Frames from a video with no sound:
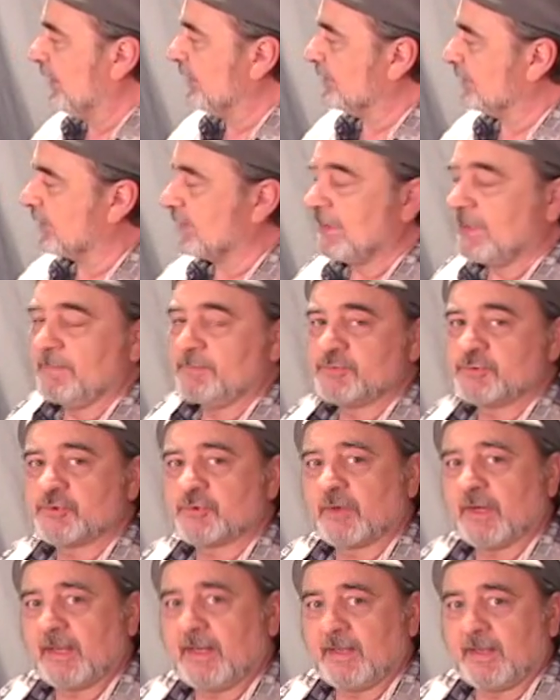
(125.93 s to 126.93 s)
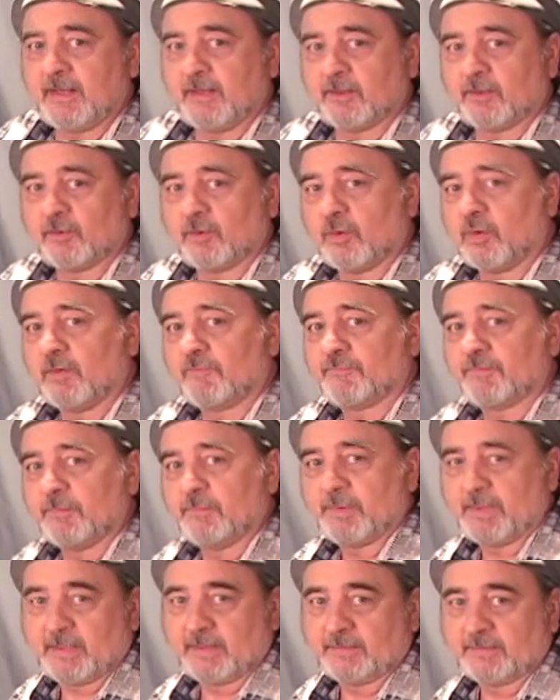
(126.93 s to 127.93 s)
is it keeps your hand off the
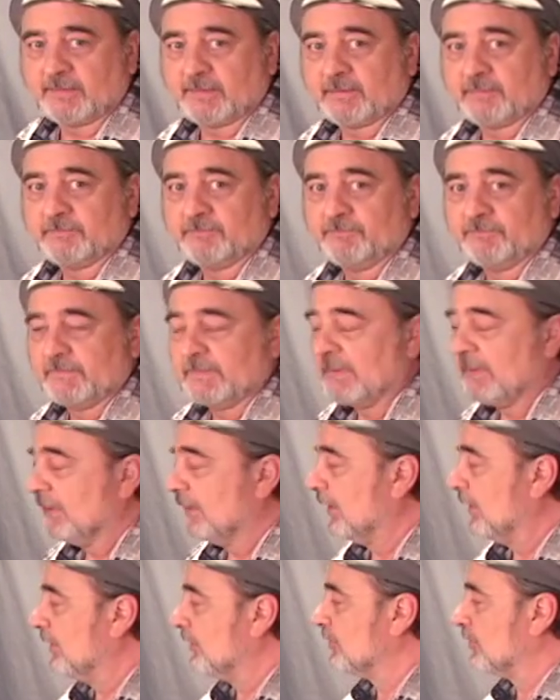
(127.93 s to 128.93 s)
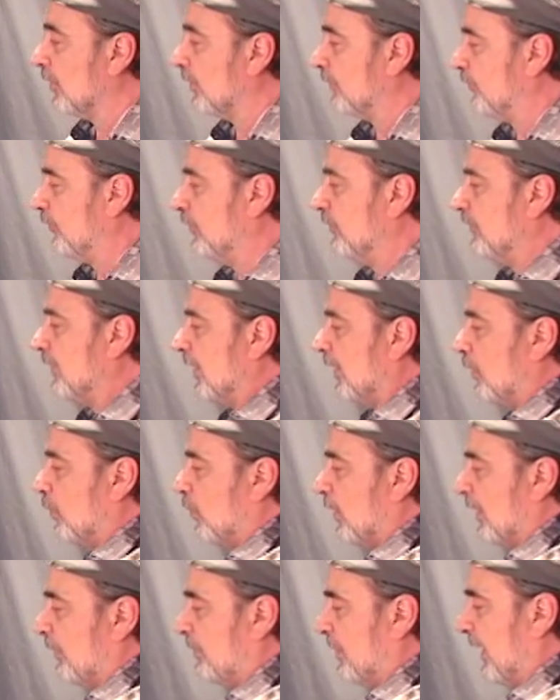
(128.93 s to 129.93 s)
painting. So if you've got a
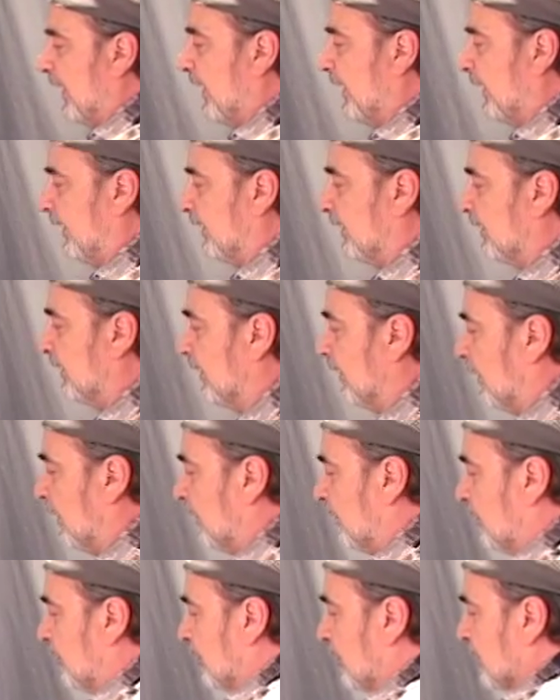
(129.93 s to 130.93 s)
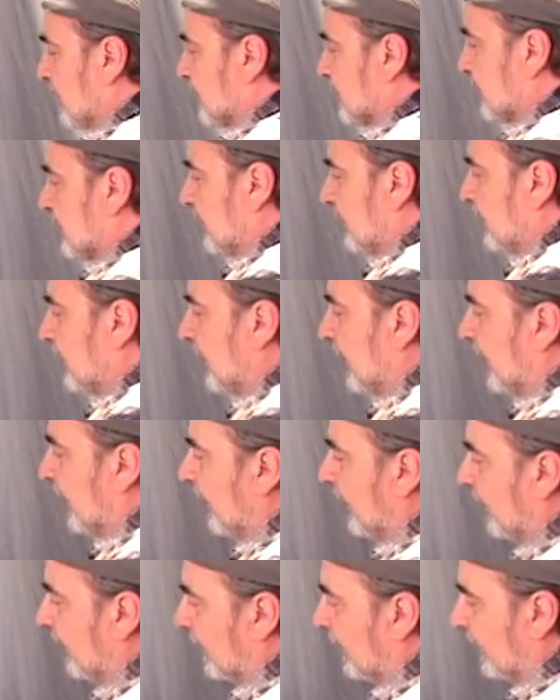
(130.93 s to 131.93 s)
wet painting, you can still get
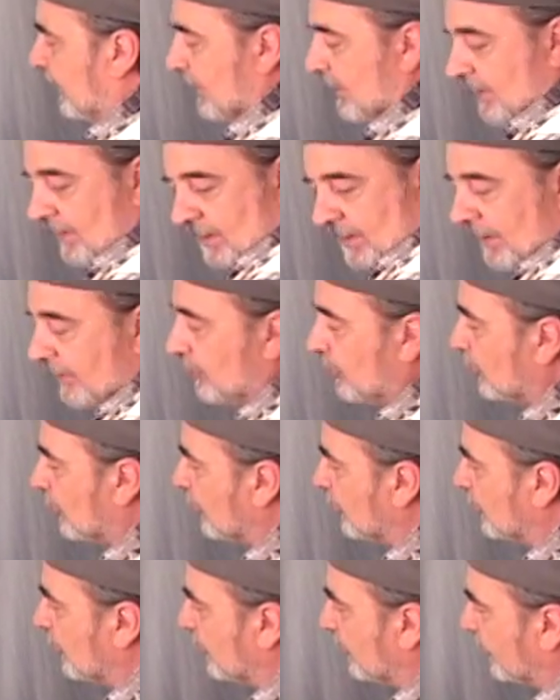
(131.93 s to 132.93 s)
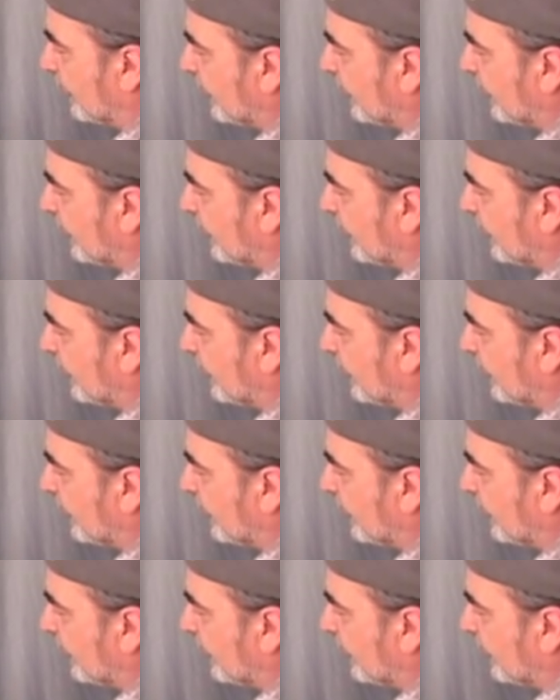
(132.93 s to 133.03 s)
in and you can do